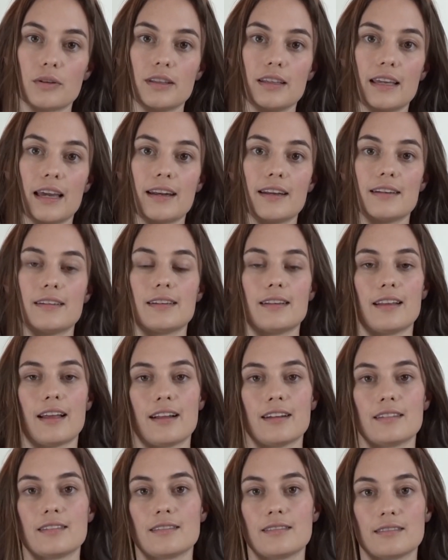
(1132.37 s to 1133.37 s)
get into
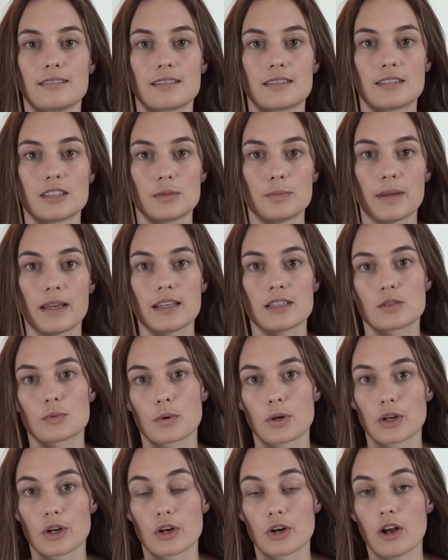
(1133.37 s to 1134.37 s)
that space
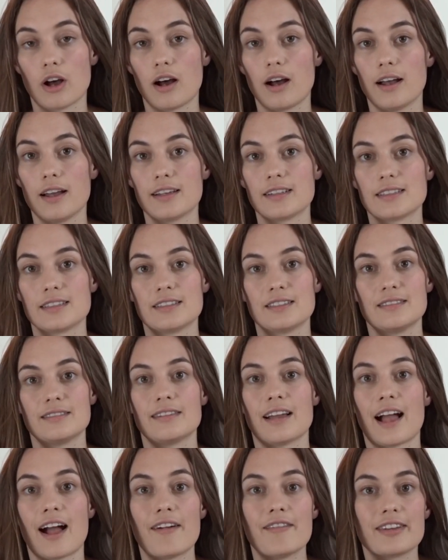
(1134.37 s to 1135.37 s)
where you're not
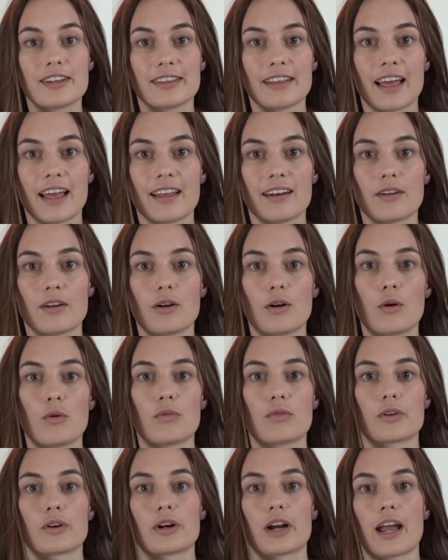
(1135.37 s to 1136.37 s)
having that
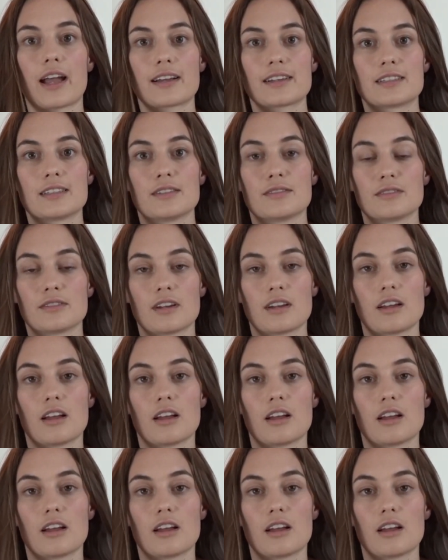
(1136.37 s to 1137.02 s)
overactive